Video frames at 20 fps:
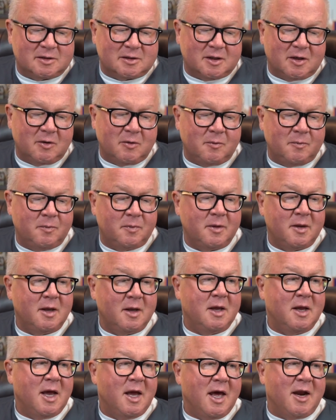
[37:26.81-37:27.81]
So,
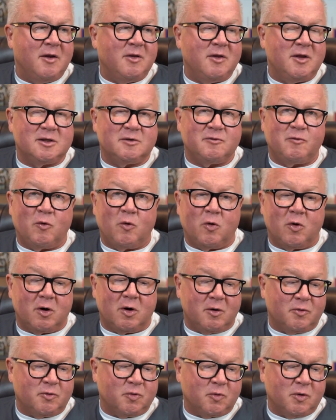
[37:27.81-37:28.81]
out of these
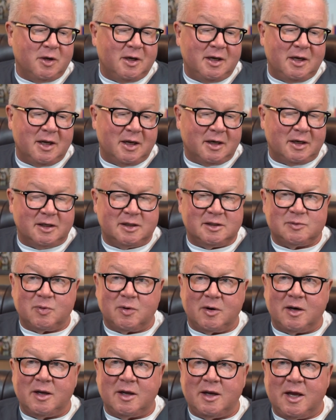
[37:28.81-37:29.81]
four, three at least
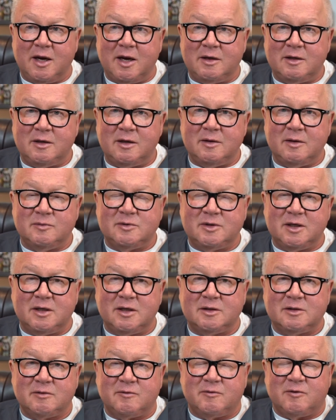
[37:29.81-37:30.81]
probably had
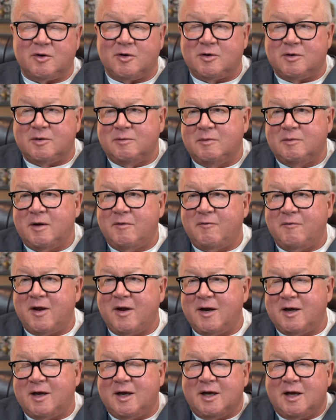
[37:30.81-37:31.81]
MTHFR. If I
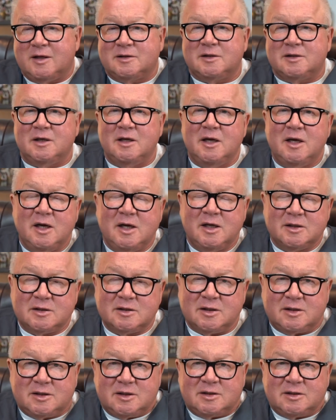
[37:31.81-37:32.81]
had to guess
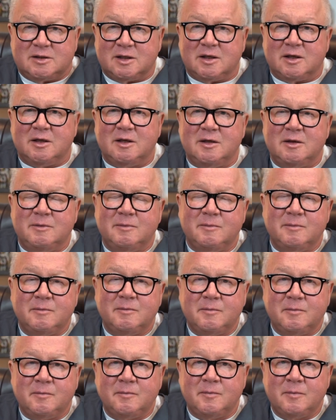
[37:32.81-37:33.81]
statistically.
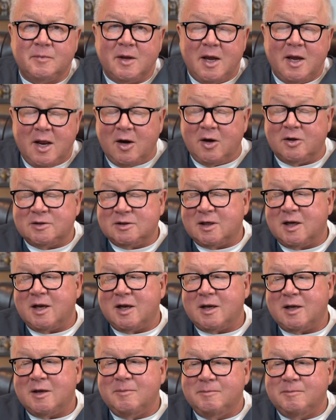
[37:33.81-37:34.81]
It looks
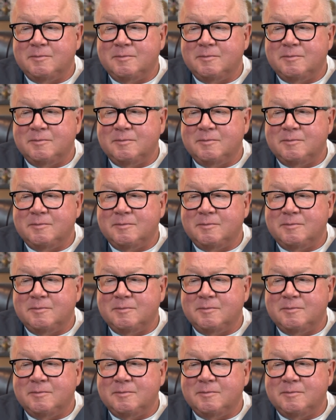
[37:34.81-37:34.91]
like it.